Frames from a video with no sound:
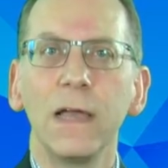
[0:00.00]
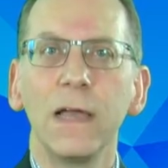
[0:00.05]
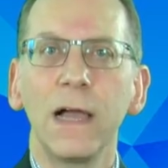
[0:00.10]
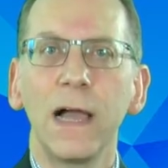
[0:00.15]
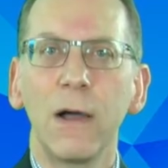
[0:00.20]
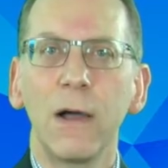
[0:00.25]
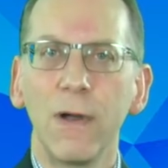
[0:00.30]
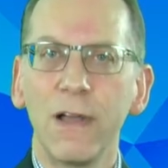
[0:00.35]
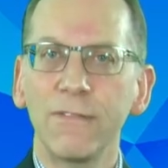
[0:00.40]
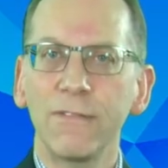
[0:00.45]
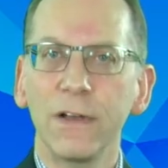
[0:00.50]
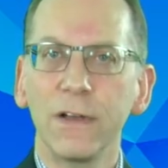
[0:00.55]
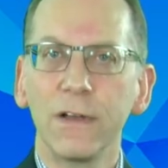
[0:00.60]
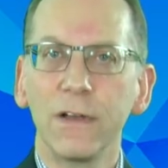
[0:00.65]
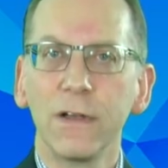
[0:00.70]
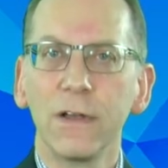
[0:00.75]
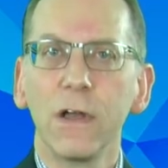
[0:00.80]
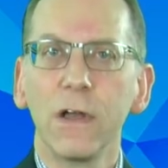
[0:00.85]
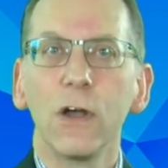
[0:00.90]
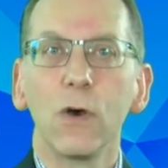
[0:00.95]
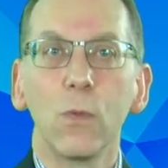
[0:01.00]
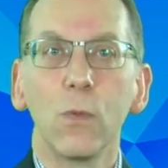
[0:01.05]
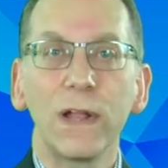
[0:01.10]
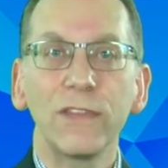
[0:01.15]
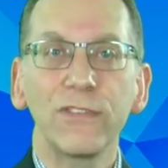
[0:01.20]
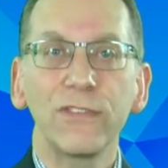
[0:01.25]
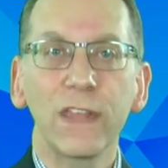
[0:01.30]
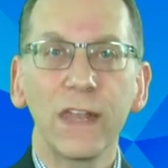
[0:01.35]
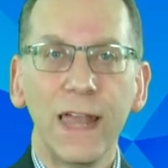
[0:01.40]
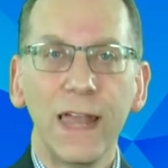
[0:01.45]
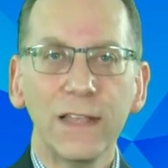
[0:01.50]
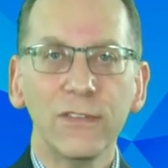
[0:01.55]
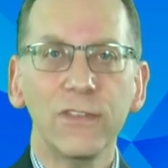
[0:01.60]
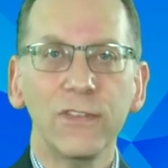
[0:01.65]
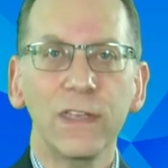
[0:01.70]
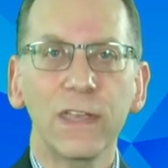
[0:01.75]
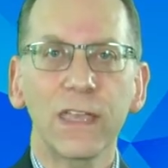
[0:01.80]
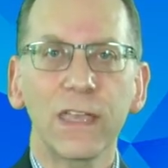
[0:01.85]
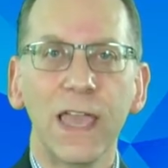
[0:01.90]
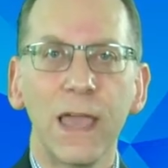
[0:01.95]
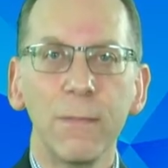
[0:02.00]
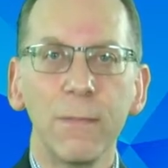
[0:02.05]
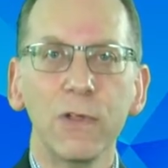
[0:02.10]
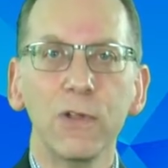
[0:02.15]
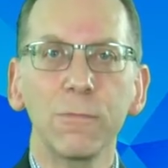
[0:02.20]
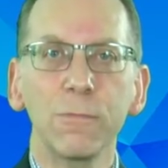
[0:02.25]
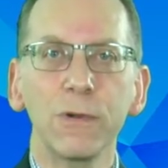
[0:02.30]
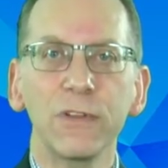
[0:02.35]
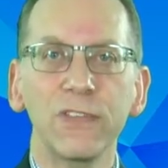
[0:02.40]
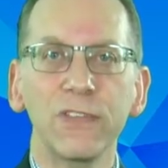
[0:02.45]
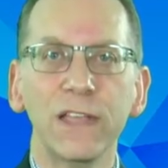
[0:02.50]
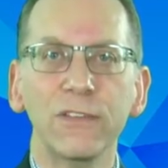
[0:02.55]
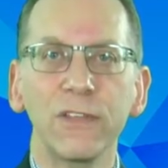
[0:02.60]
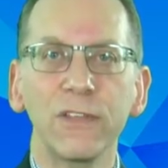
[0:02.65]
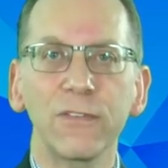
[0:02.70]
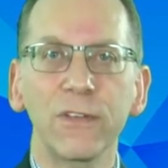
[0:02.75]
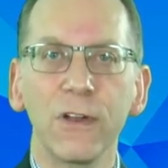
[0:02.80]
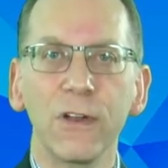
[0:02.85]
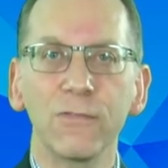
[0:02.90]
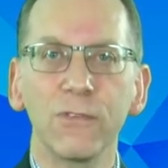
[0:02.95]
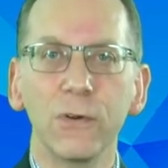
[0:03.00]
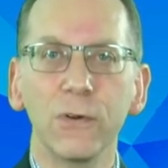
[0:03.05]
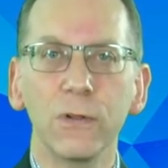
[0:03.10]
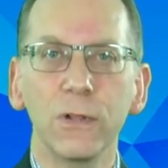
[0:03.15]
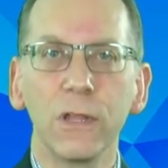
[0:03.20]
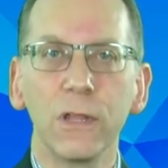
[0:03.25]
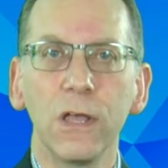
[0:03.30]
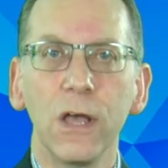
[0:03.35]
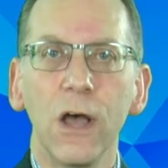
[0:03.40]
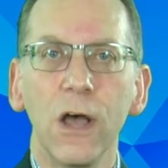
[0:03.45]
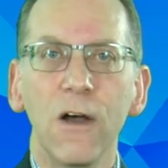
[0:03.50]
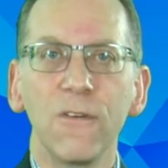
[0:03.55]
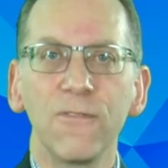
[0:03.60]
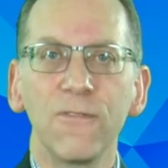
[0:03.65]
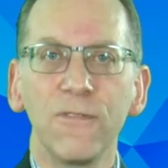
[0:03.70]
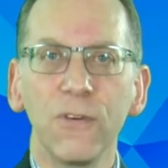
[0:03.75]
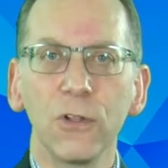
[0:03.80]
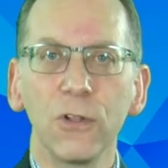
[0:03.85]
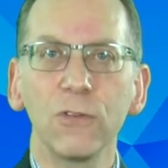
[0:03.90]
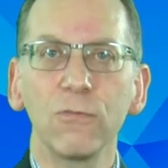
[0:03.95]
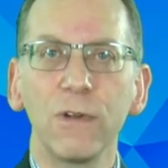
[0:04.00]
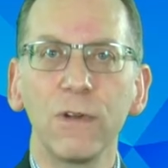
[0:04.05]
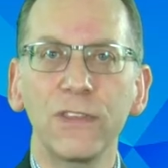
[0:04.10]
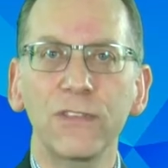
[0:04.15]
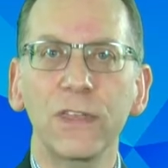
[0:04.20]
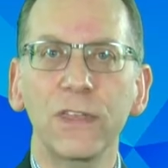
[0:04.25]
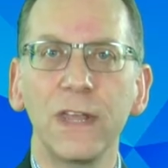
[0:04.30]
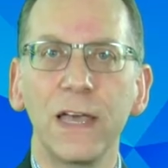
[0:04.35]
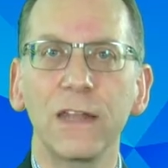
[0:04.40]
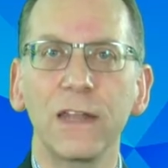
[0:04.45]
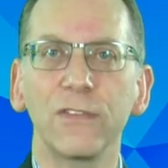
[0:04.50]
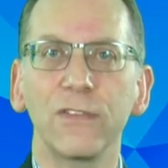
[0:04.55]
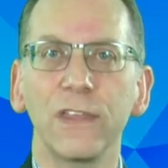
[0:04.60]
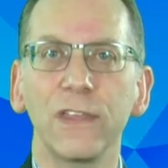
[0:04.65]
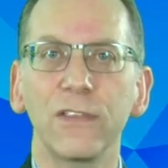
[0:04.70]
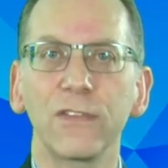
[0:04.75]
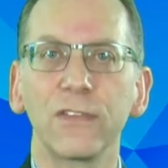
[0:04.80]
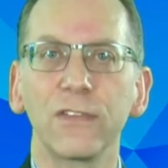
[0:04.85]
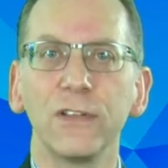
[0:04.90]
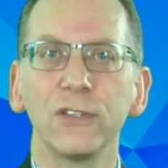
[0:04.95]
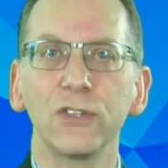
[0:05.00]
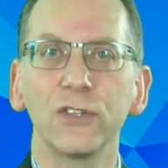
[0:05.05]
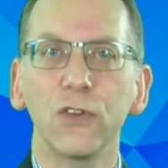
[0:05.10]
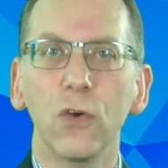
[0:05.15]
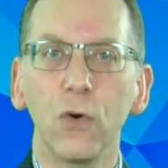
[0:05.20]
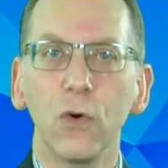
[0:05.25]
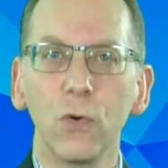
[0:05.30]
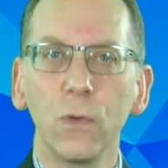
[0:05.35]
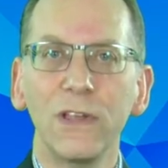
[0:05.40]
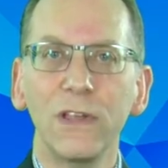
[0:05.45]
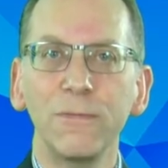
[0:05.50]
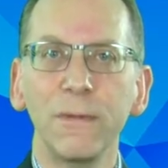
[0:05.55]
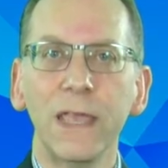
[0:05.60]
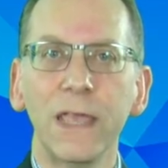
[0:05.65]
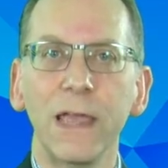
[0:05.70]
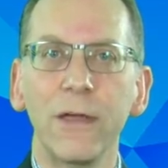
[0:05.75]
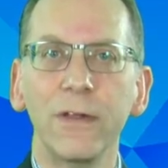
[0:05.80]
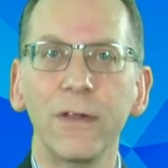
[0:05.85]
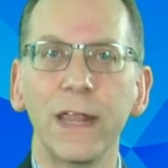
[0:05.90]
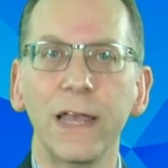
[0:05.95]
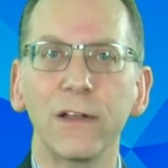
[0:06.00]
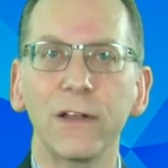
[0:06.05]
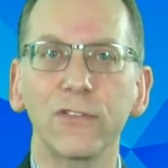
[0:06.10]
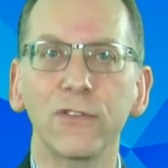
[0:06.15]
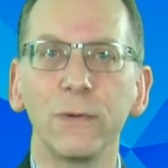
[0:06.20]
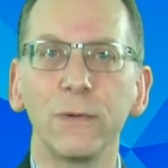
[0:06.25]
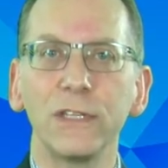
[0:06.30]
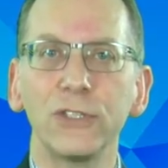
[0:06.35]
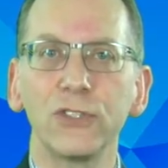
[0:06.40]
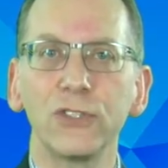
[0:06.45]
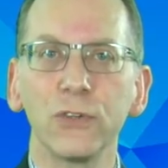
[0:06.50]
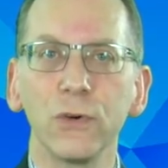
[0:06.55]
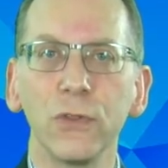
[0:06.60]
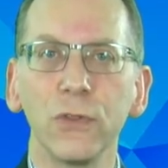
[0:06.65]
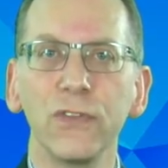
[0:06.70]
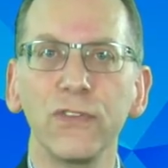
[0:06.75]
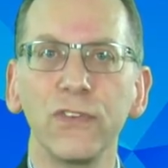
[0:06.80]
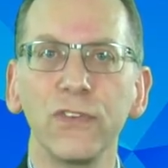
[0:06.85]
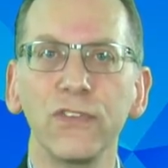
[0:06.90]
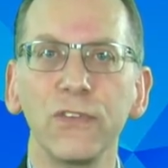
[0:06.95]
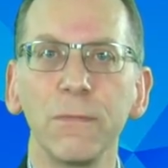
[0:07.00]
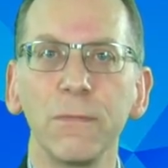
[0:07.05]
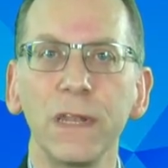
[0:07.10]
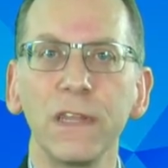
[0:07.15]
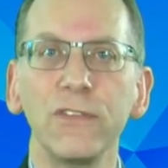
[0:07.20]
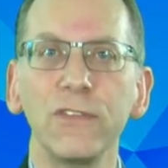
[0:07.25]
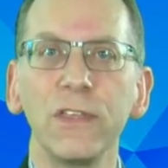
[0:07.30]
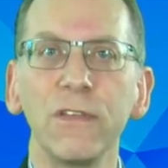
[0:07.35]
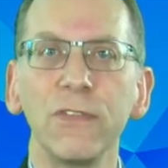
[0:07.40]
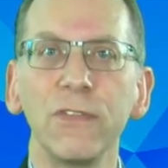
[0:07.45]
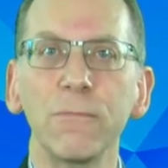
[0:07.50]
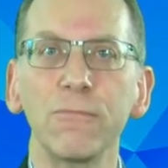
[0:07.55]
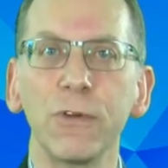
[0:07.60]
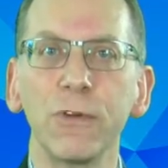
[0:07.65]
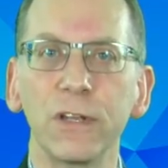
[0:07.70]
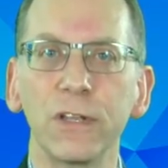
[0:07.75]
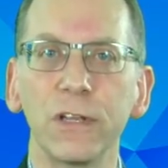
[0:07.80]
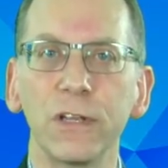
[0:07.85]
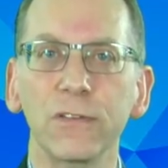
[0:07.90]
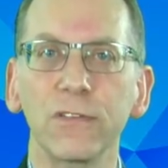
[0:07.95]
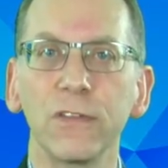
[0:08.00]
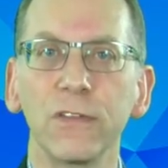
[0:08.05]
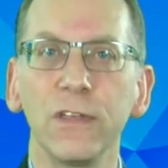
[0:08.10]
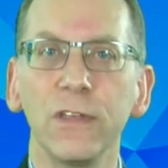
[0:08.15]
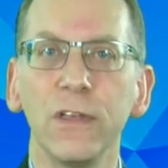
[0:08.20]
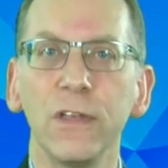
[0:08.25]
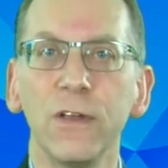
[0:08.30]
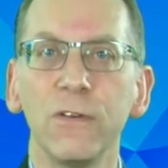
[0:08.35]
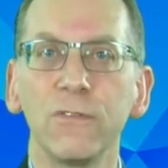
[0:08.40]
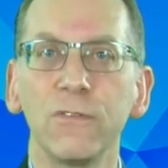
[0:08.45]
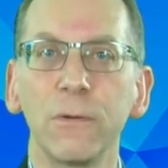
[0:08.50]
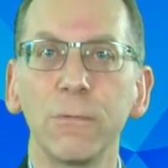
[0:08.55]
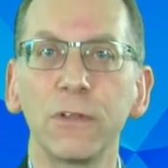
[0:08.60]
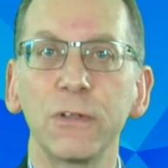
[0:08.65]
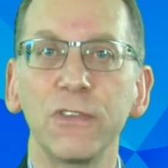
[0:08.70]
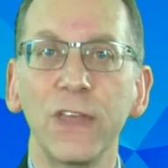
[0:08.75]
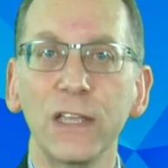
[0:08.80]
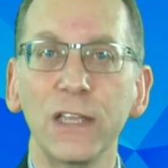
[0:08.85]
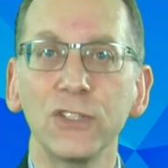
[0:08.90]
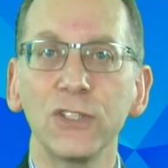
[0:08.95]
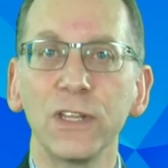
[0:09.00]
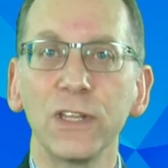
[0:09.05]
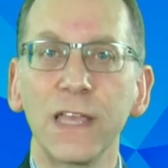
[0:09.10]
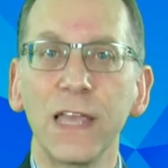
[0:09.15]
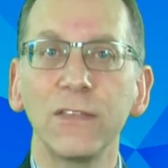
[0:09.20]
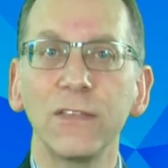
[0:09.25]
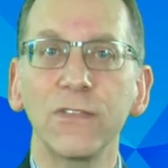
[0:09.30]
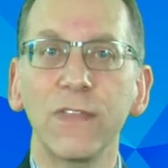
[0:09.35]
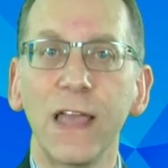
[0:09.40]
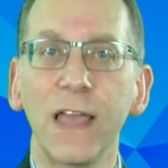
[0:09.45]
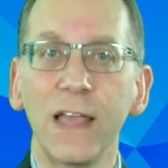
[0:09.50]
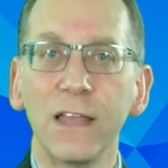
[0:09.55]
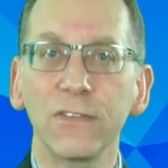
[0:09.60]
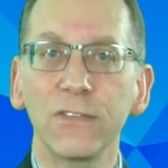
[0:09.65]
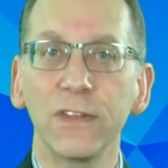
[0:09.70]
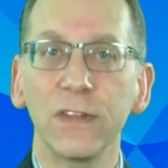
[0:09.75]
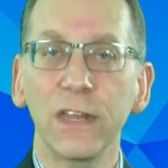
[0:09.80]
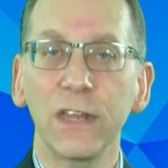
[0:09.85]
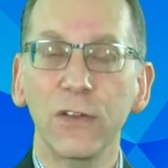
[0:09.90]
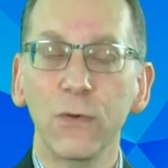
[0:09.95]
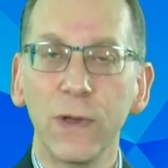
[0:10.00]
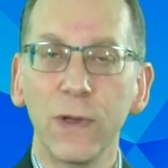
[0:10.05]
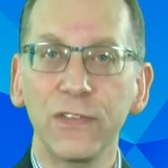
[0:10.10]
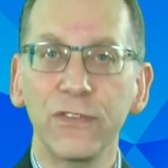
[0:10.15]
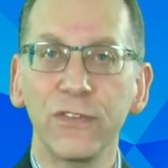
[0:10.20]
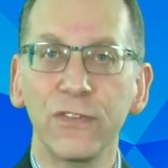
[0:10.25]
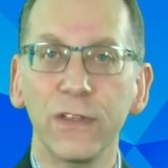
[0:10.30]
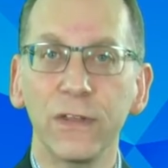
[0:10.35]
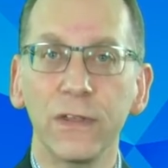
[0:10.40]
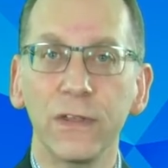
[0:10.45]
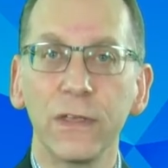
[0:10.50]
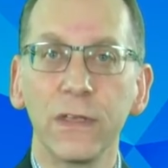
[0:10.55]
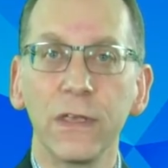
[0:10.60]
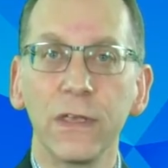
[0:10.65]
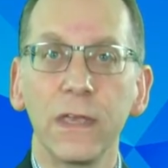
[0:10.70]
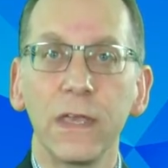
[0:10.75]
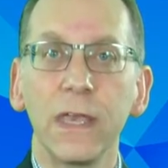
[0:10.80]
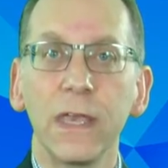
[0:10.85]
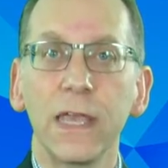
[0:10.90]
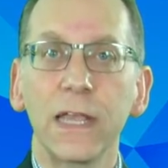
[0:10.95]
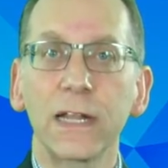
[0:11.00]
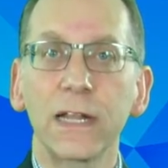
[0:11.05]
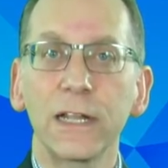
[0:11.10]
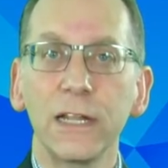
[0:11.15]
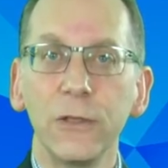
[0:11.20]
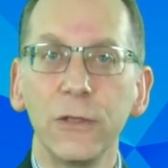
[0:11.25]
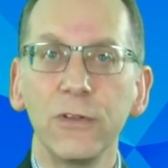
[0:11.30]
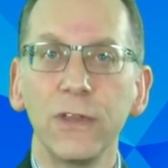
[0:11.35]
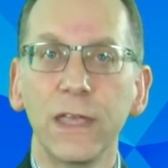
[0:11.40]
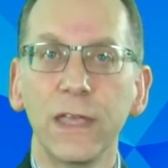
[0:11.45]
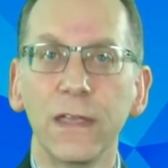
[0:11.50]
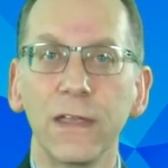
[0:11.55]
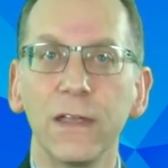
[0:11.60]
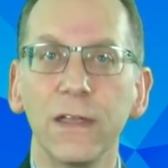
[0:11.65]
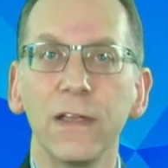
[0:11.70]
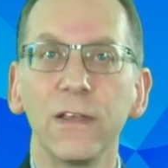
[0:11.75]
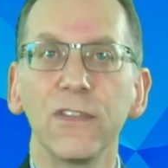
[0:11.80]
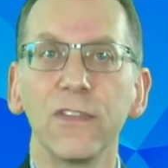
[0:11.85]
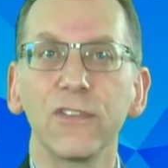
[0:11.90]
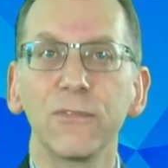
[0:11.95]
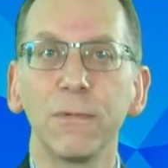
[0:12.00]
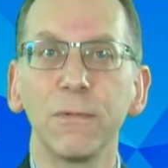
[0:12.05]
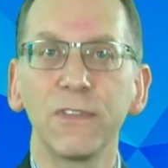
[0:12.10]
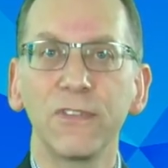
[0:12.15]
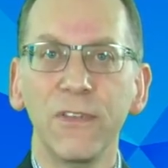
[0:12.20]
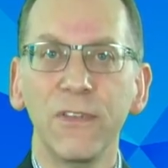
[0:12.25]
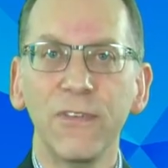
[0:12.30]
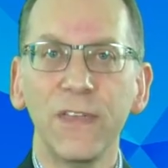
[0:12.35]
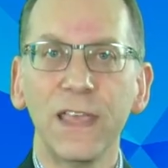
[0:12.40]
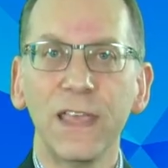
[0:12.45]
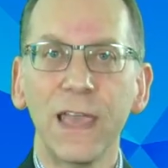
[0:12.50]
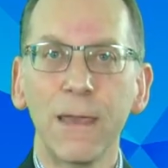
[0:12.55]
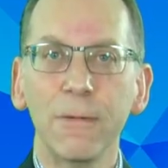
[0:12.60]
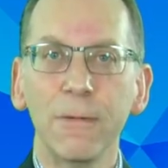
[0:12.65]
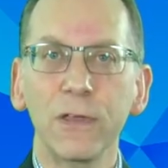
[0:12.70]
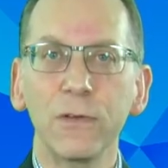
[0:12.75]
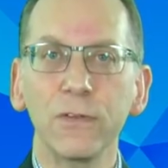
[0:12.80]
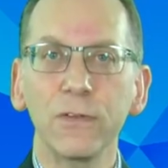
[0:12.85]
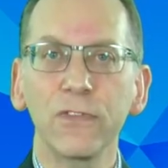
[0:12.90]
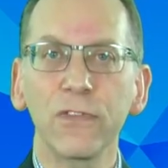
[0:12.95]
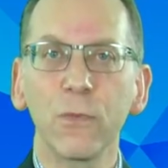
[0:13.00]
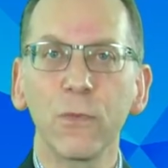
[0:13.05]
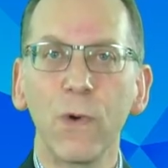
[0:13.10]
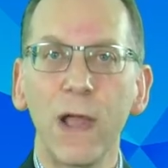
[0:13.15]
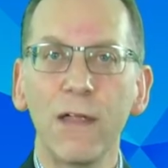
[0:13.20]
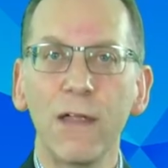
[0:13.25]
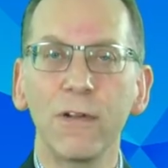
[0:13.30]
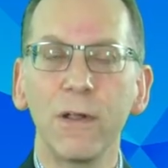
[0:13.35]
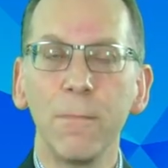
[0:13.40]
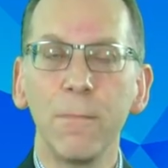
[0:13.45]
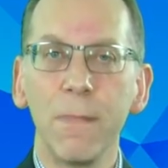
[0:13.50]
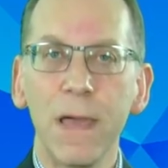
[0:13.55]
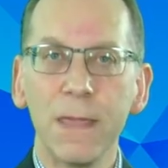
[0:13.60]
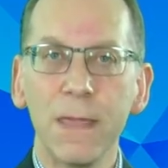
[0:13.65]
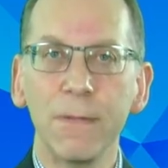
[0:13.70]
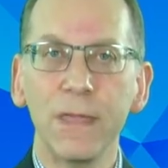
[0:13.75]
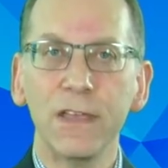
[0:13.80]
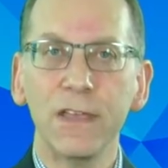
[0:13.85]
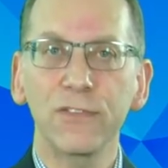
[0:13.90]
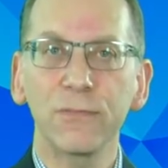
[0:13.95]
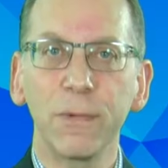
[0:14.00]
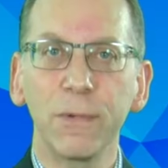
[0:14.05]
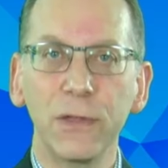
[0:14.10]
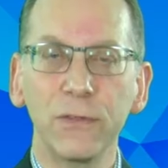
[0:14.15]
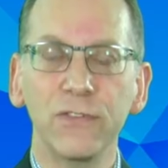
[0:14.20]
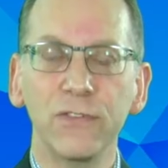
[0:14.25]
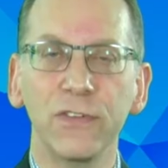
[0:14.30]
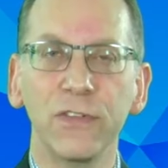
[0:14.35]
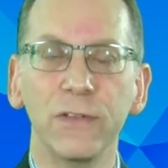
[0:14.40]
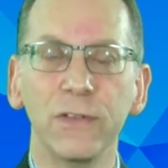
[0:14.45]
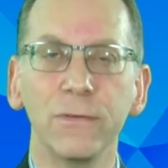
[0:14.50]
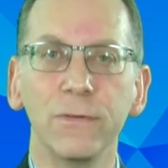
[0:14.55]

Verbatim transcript: However, when selecting a chemical protective coverall, a full risk analysis should always be carried out to ensure the suitability of the product for protection against the hazard in question, including the specific chemicals the wearer may be exposed to.